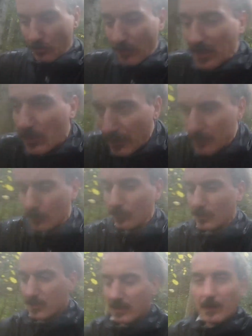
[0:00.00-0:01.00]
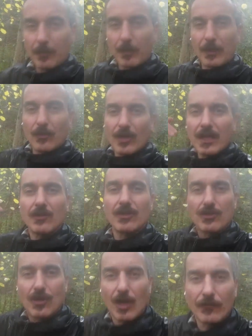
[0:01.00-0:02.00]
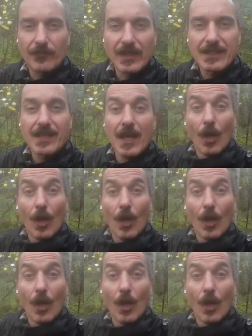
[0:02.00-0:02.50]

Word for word: You increase good sleep. You increase confidence.